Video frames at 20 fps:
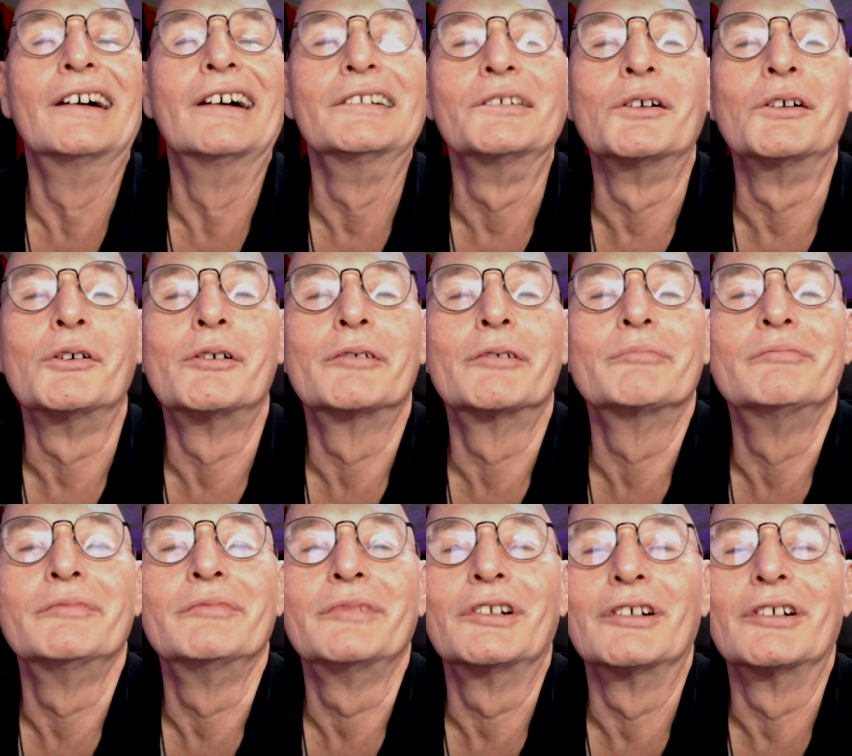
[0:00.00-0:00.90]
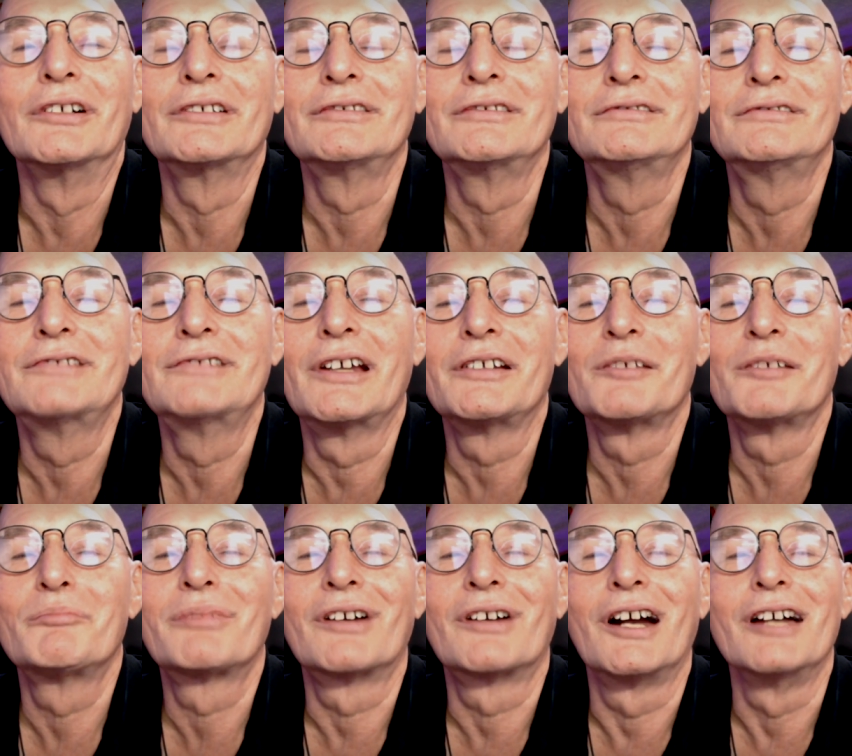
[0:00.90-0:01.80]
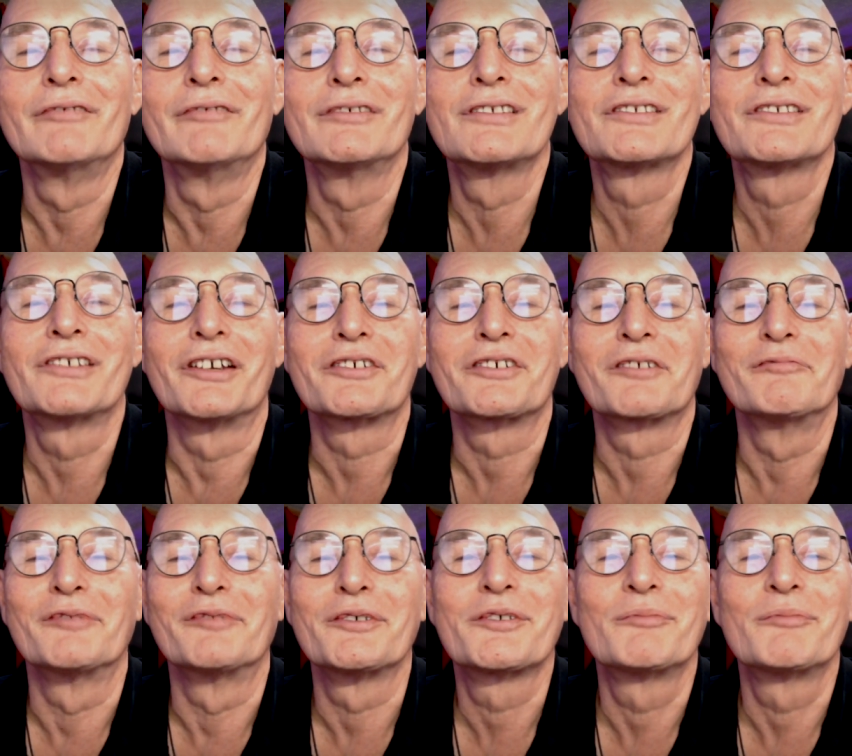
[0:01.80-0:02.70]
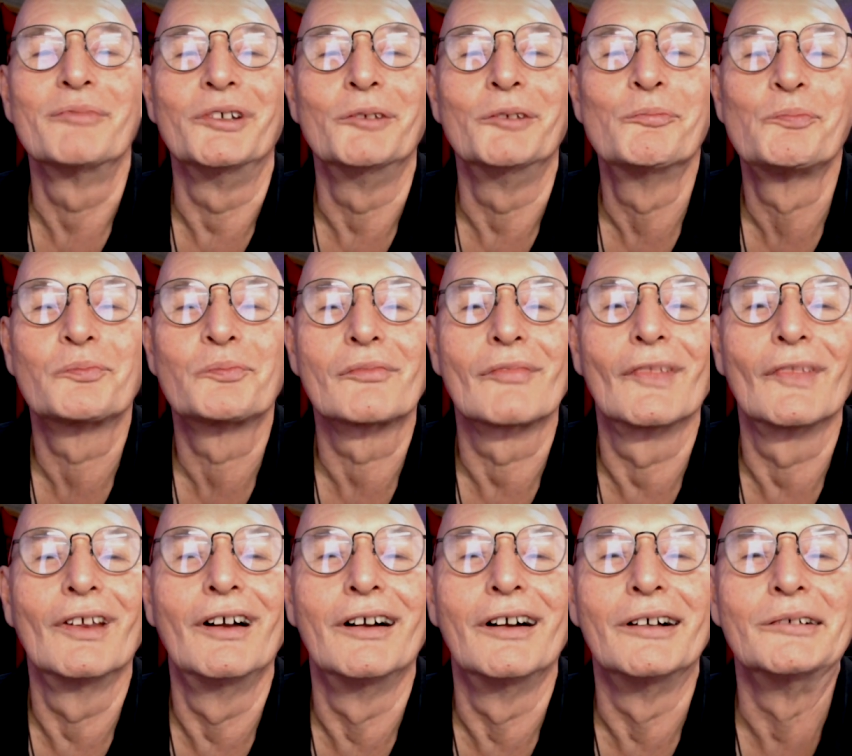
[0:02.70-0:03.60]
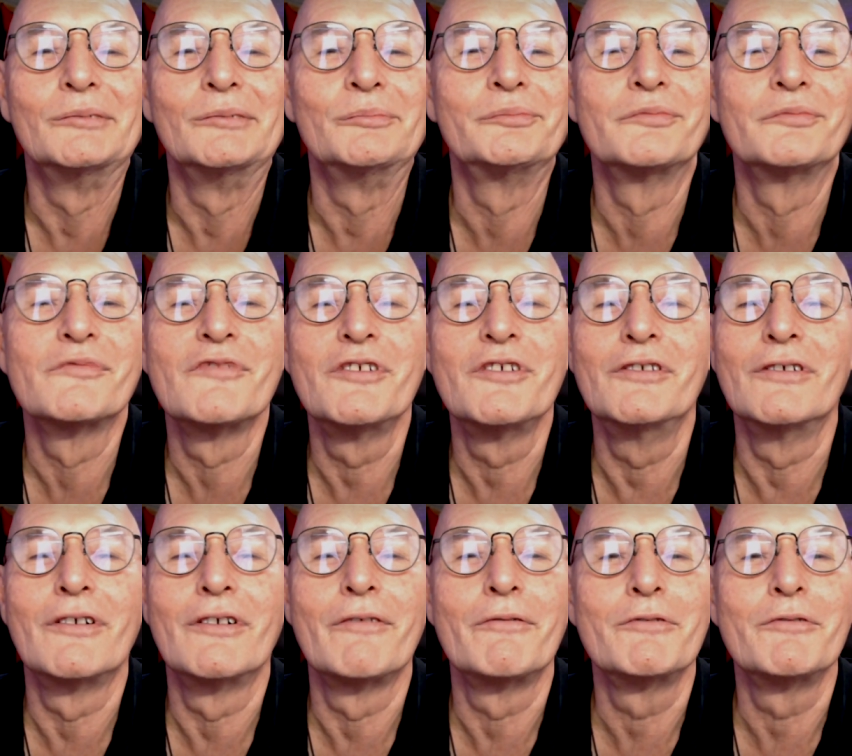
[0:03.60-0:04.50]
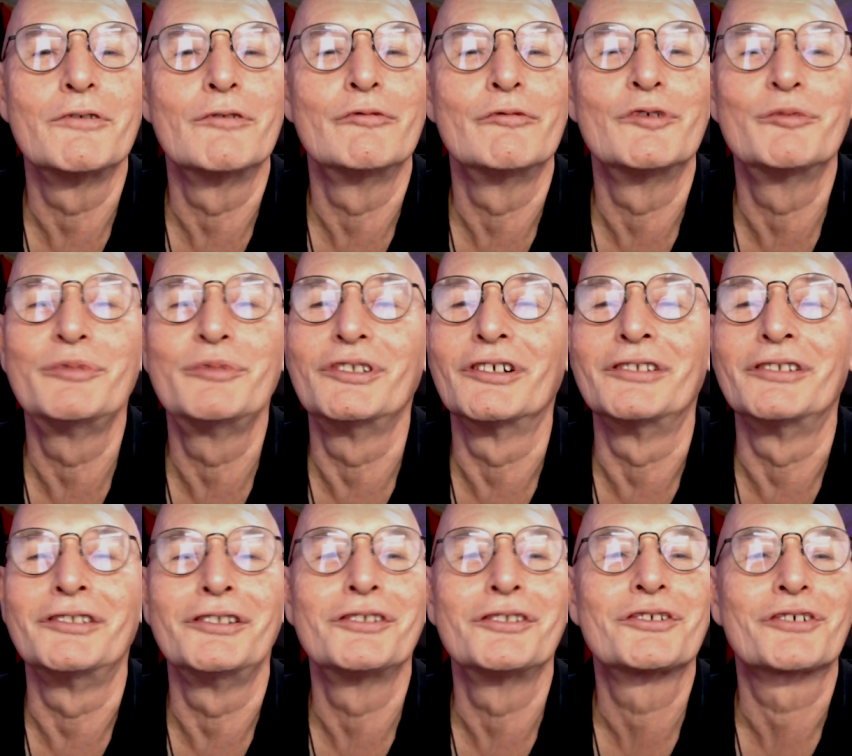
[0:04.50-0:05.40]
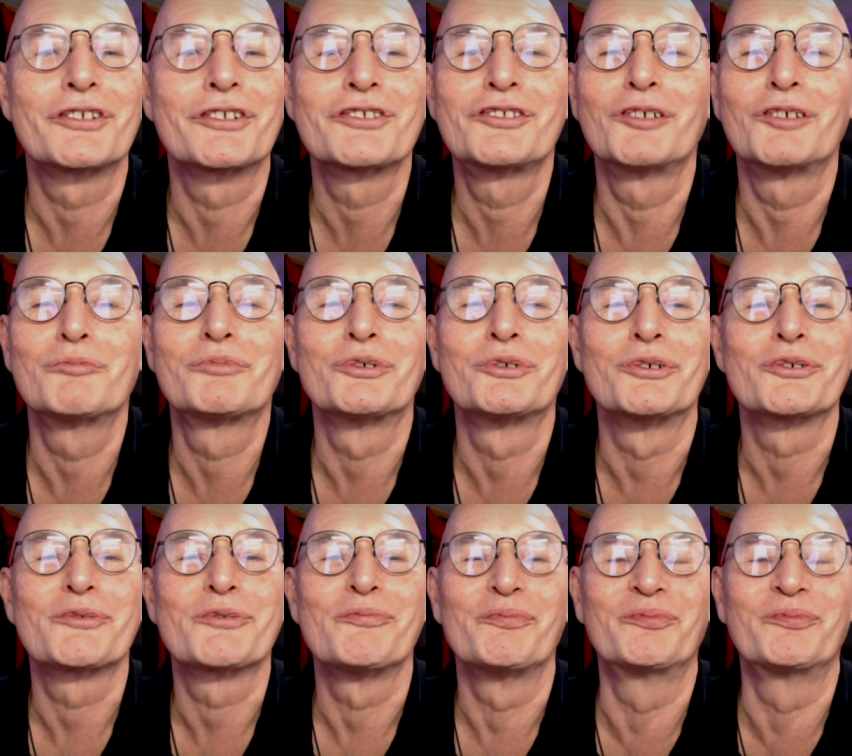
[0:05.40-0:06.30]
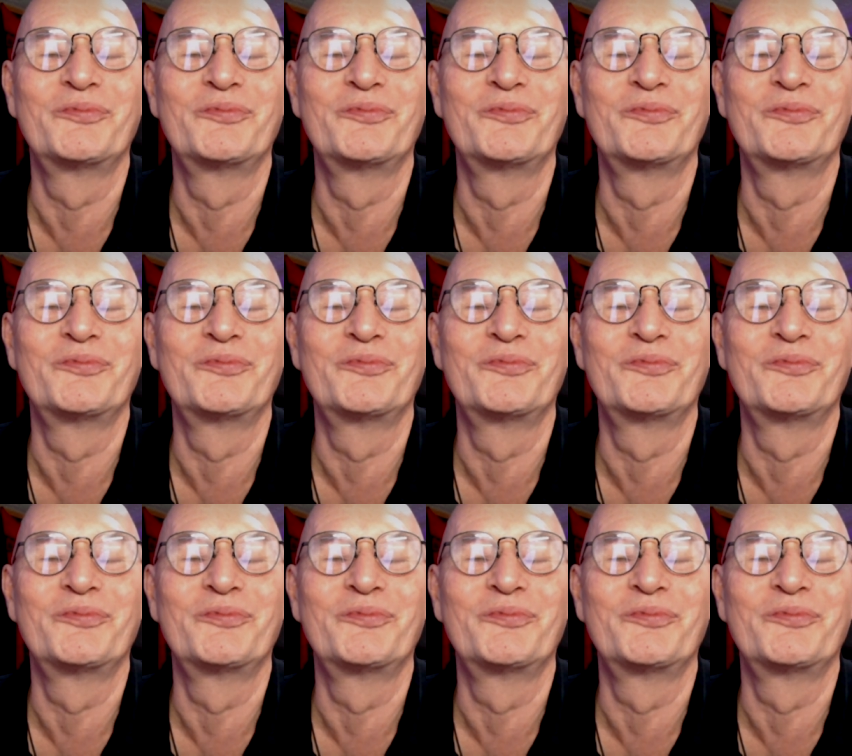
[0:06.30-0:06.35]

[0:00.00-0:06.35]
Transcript: or, you know, get a private session with me. Uh, you know, you will be an interesting person.